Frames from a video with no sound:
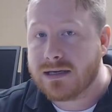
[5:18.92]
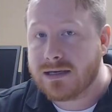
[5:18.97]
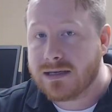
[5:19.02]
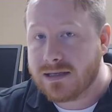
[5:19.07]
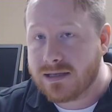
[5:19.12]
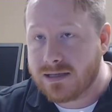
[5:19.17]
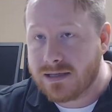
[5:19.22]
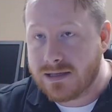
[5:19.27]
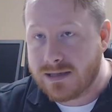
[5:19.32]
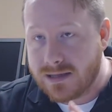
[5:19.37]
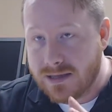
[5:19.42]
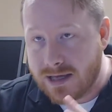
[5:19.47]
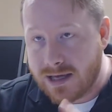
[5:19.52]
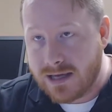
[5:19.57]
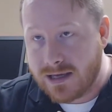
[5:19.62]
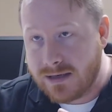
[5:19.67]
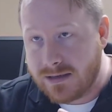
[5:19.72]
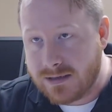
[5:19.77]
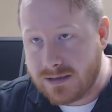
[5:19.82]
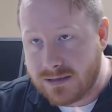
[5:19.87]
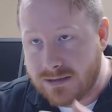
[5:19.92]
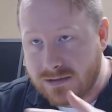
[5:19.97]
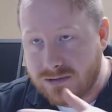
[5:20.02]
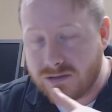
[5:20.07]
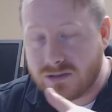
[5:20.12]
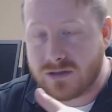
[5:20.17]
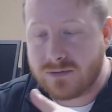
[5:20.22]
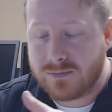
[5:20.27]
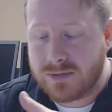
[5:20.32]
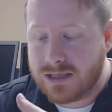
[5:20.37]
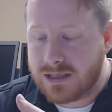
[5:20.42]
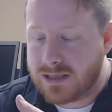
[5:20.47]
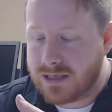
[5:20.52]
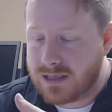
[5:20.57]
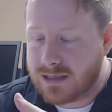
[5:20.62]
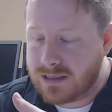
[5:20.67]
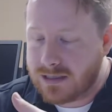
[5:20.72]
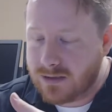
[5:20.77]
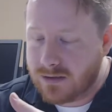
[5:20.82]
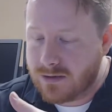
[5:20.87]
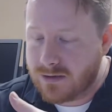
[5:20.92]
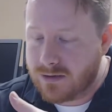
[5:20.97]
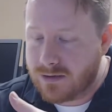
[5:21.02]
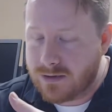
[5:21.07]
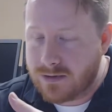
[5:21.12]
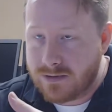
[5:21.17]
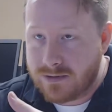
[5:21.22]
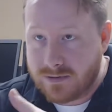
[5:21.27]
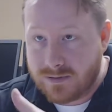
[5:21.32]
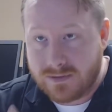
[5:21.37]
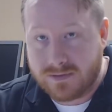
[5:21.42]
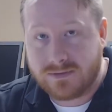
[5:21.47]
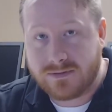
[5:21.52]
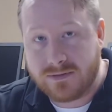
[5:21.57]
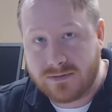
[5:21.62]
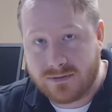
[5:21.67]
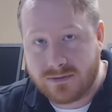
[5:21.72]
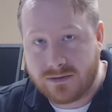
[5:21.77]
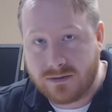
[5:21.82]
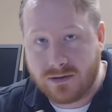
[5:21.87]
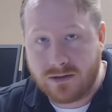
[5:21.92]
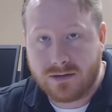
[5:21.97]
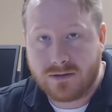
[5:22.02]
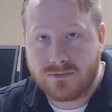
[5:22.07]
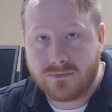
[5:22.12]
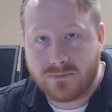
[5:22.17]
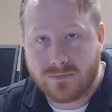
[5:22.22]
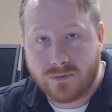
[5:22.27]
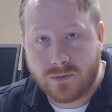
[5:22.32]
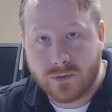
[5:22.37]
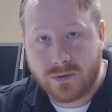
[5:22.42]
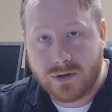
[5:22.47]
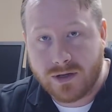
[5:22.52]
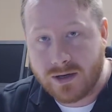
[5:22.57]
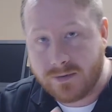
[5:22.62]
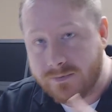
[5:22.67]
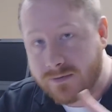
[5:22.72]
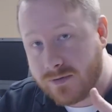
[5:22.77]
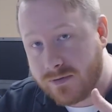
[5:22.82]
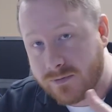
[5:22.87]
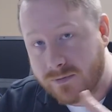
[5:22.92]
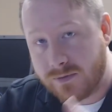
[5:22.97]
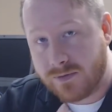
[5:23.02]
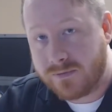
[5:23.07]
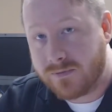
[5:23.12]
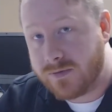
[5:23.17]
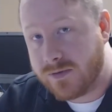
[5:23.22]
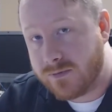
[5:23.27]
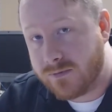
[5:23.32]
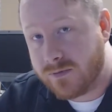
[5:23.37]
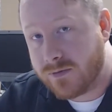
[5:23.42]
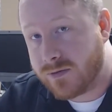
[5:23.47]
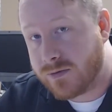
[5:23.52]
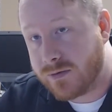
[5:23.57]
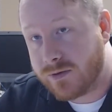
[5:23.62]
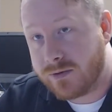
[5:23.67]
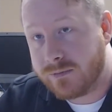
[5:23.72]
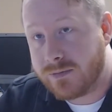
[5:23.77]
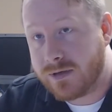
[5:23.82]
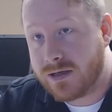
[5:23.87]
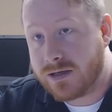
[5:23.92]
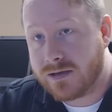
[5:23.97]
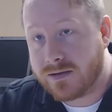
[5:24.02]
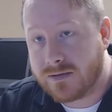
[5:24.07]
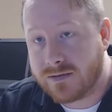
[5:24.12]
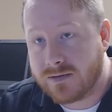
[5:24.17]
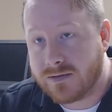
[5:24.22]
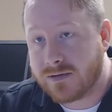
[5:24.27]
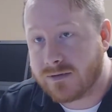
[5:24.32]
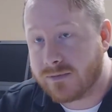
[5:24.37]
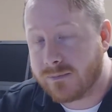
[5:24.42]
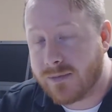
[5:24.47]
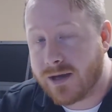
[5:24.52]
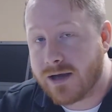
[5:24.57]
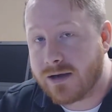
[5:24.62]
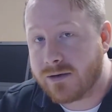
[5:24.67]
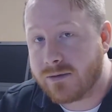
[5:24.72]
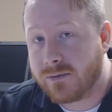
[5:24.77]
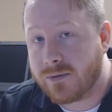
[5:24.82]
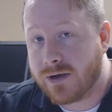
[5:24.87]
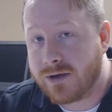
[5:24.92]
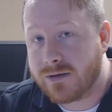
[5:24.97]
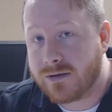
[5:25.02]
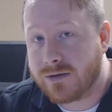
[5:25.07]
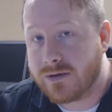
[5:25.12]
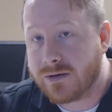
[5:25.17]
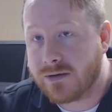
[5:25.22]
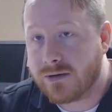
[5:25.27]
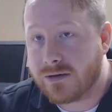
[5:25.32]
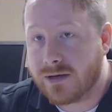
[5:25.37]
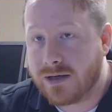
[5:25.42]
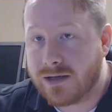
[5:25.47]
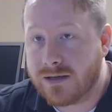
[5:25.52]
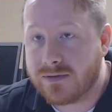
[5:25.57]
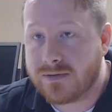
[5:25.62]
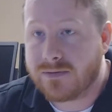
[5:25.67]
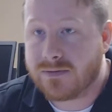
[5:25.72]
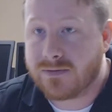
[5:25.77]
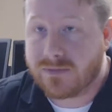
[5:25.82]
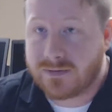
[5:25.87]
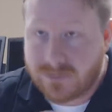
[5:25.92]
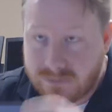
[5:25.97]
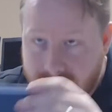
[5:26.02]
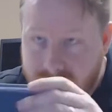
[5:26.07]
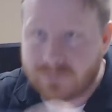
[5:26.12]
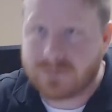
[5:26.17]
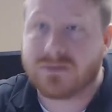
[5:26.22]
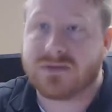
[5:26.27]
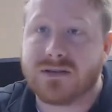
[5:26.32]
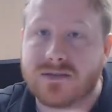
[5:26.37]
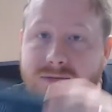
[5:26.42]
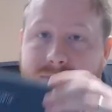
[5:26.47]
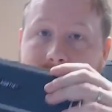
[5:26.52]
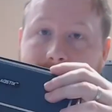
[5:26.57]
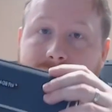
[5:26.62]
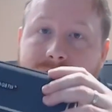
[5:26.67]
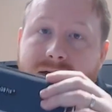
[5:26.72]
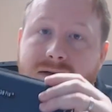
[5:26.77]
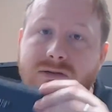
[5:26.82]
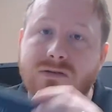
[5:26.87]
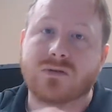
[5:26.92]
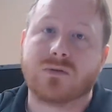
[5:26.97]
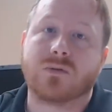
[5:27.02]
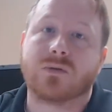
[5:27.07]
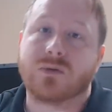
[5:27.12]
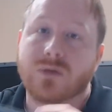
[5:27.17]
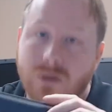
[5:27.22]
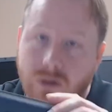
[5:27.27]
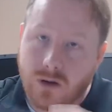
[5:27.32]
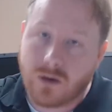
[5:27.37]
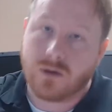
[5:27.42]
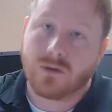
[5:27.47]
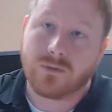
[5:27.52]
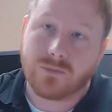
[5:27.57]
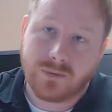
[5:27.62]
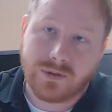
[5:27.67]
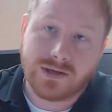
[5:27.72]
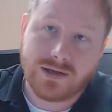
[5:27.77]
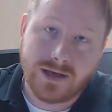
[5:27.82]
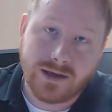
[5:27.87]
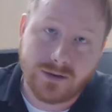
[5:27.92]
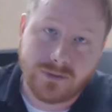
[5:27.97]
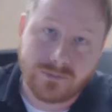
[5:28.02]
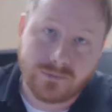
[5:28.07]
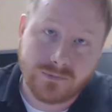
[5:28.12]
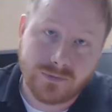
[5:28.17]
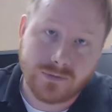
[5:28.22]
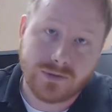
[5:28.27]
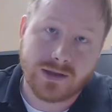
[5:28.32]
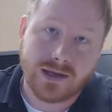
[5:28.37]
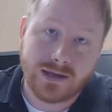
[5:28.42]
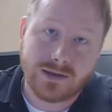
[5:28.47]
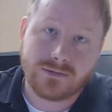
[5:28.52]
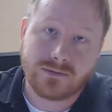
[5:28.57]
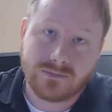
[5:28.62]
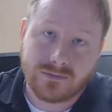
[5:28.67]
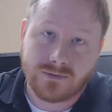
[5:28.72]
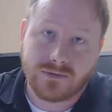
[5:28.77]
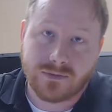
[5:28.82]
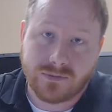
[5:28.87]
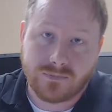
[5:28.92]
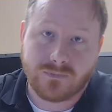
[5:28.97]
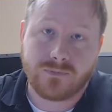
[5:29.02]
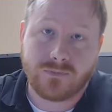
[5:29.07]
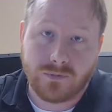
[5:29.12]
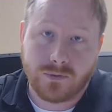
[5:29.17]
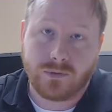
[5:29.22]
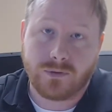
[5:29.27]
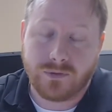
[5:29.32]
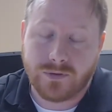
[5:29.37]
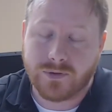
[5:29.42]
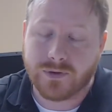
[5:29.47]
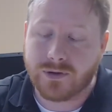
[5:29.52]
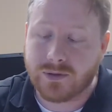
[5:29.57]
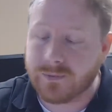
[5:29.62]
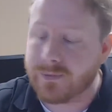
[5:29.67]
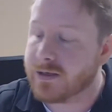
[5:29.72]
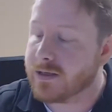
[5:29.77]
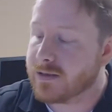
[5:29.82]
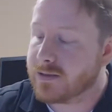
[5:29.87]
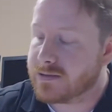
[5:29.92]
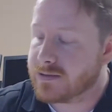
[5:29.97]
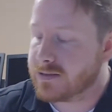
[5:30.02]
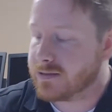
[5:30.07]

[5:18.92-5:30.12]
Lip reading: that, it should mean that this is good for up to 3 feet for 30 minutes. It doesn't matter whether it's splishy splash or all the way down for that full 30 minutes.